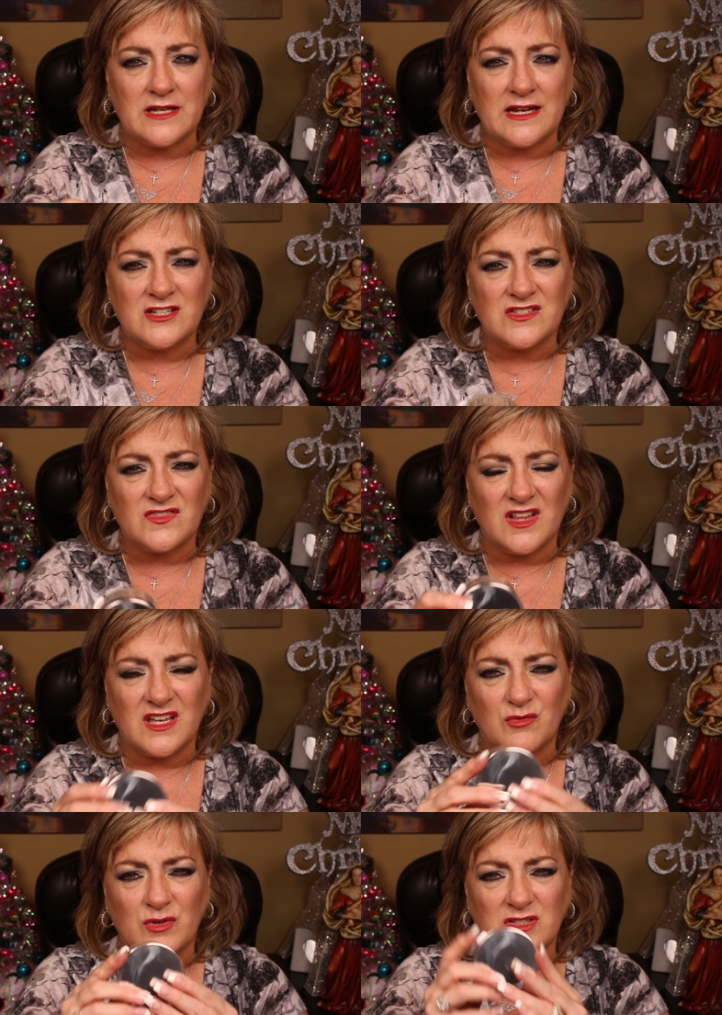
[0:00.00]
And I just feel
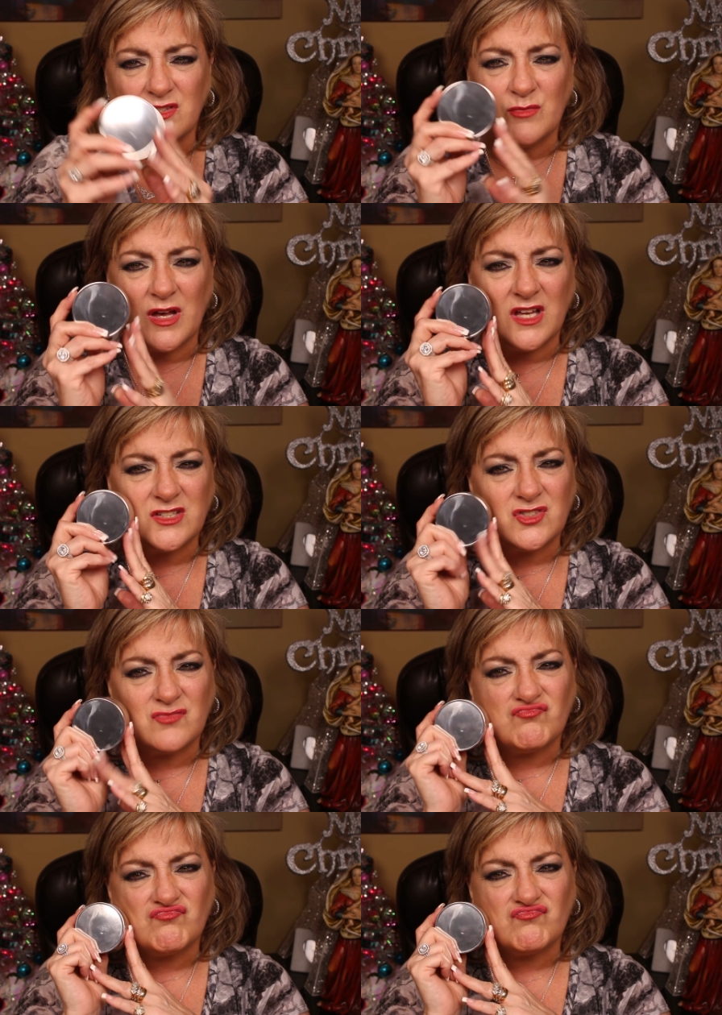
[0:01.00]
like it went too much.
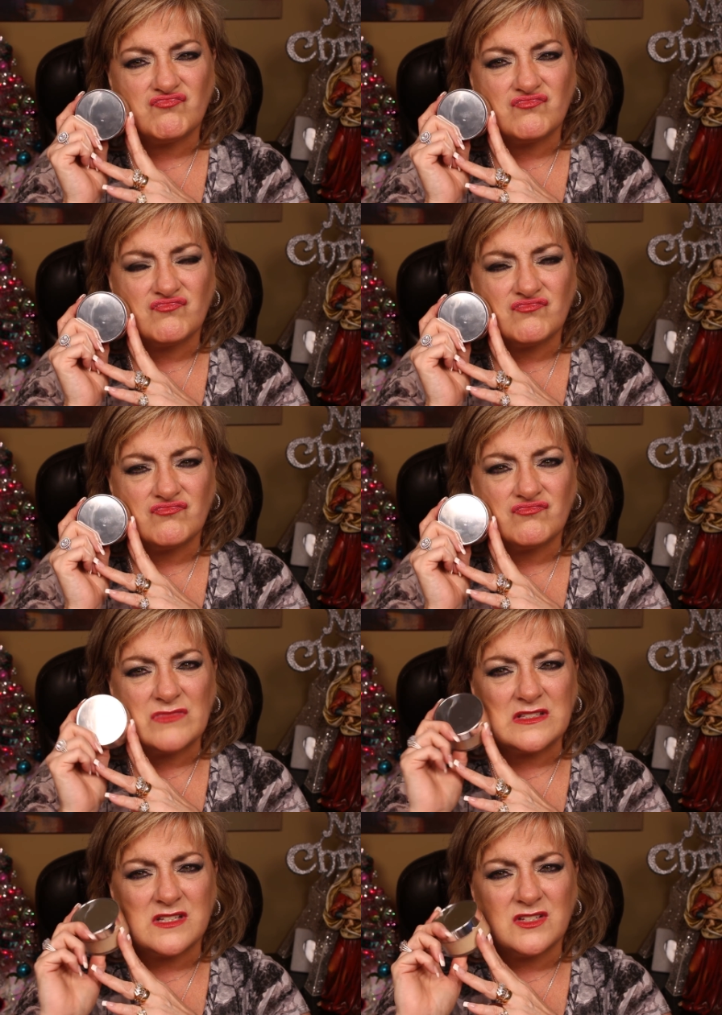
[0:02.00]

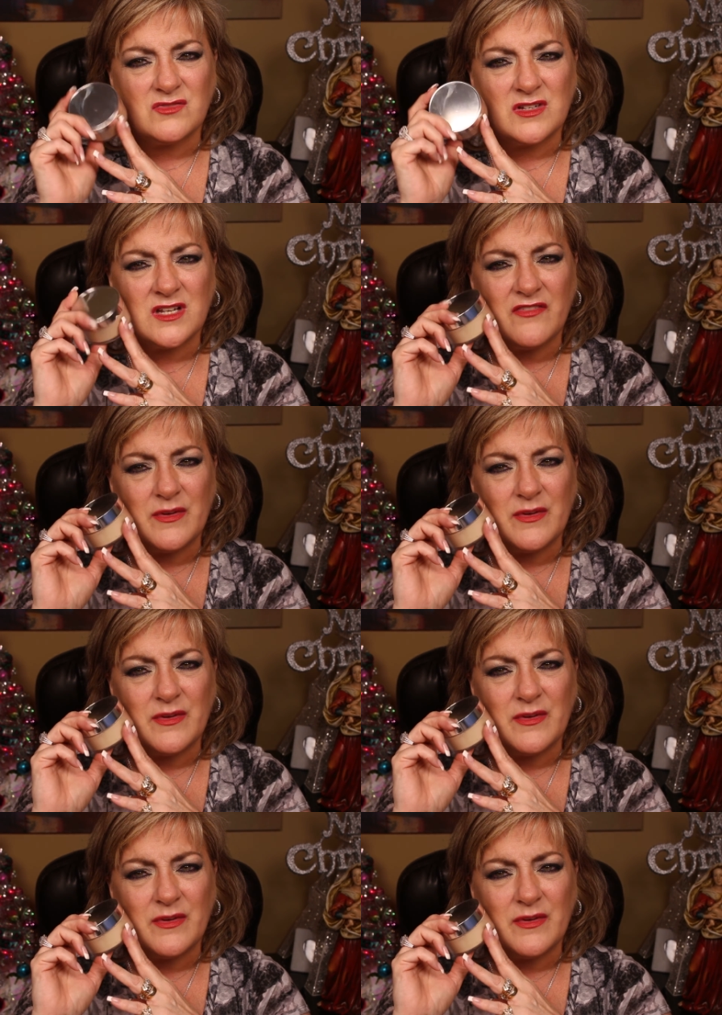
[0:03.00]
It's not doing enough.